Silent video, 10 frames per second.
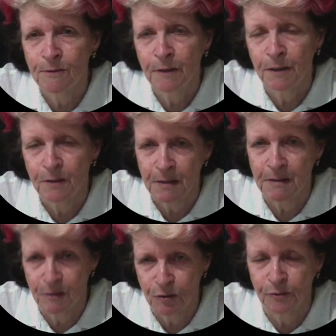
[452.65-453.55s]
because it's a
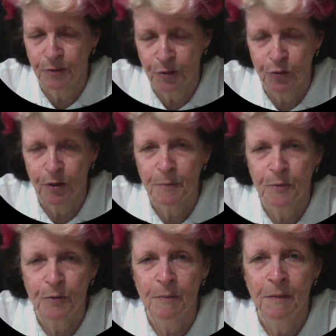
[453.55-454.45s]
silver stripe through
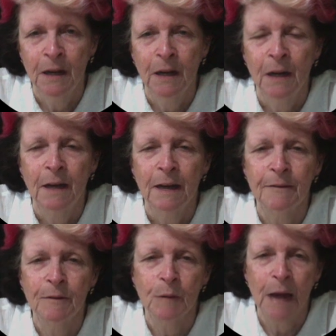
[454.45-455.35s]
them, if
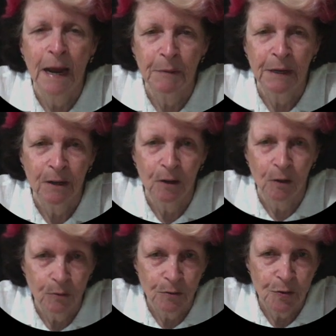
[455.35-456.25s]
it had been a
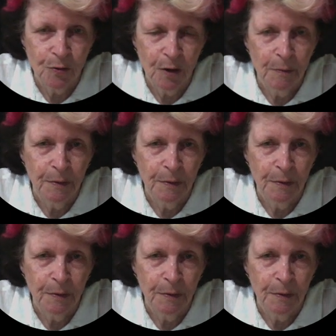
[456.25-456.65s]
gold stripe,